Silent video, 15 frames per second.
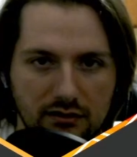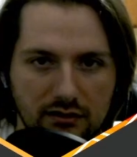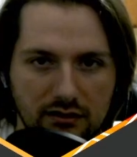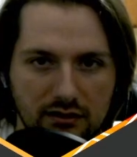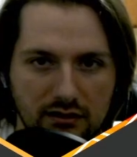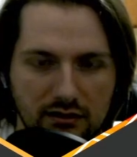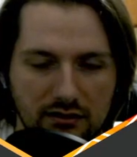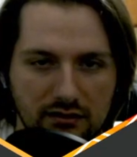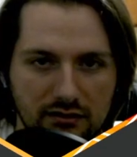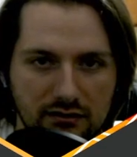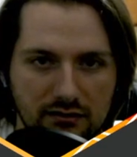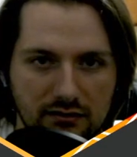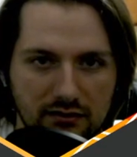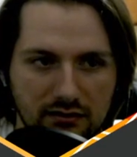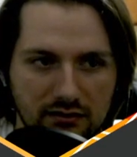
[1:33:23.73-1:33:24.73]

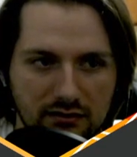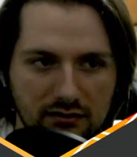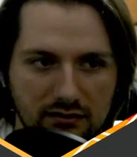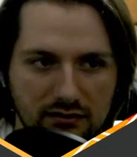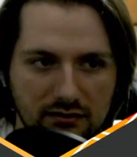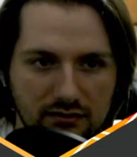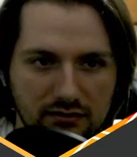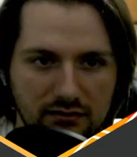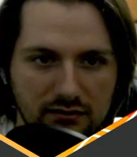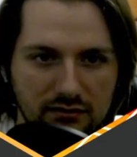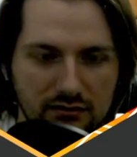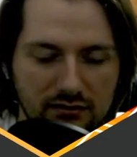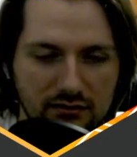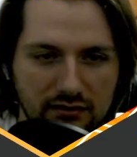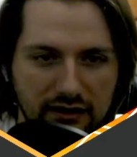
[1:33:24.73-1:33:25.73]
And
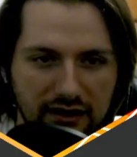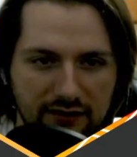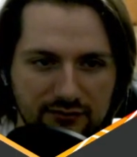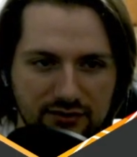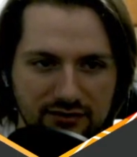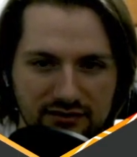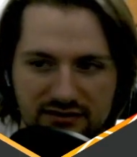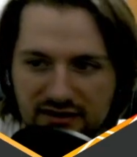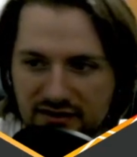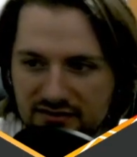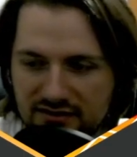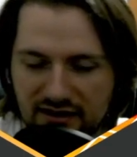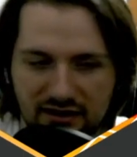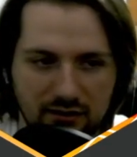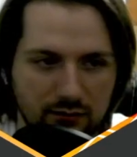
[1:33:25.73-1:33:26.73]
after the
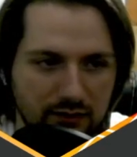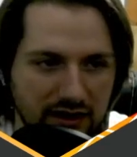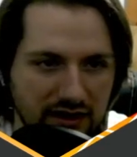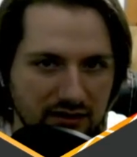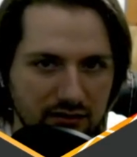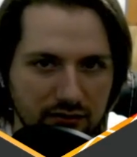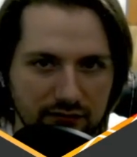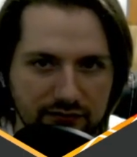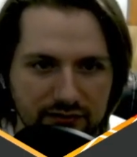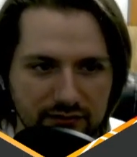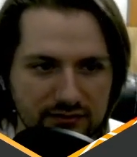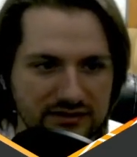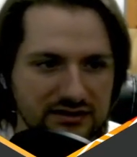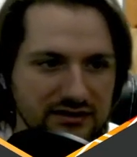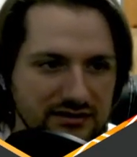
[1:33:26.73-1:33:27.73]
10-second wait, hopefully we
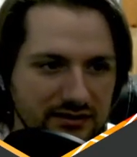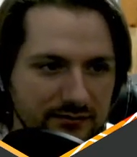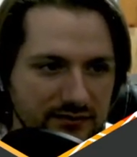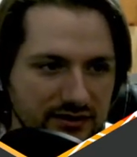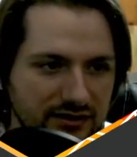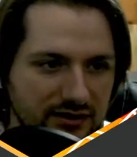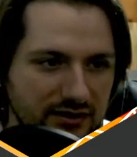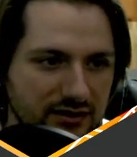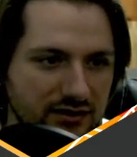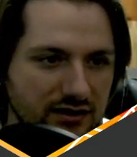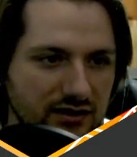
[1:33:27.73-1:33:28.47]
see something here.